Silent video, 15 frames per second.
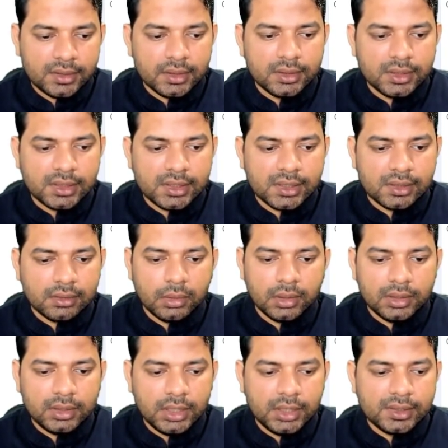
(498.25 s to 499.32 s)
These
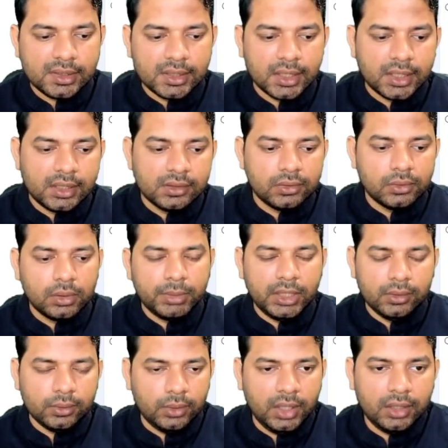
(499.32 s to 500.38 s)
settings will be
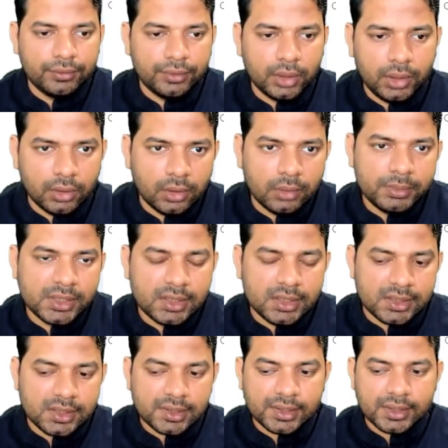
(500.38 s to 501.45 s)
unique for your
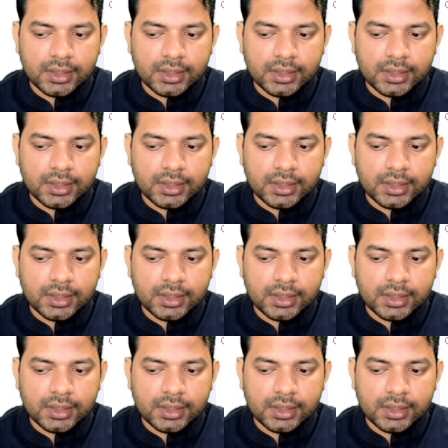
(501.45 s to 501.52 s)
business